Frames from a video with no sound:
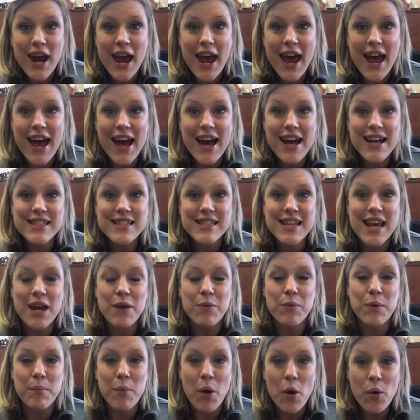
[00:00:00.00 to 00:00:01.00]
has a
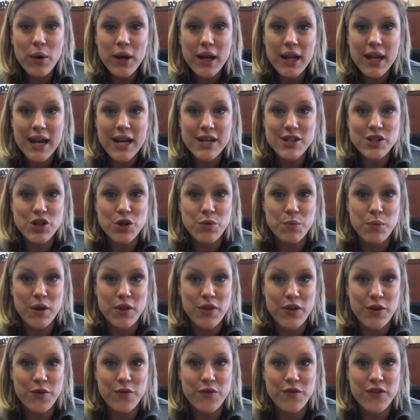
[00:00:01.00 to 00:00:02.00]
remote connection with
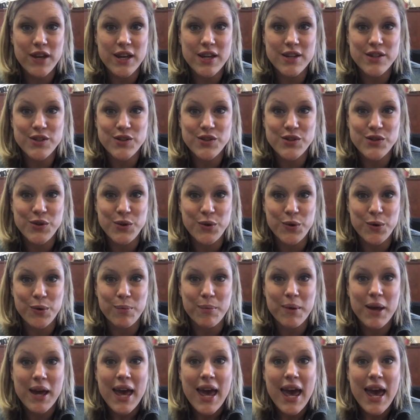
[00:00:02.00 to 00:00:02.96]
you via Zoom.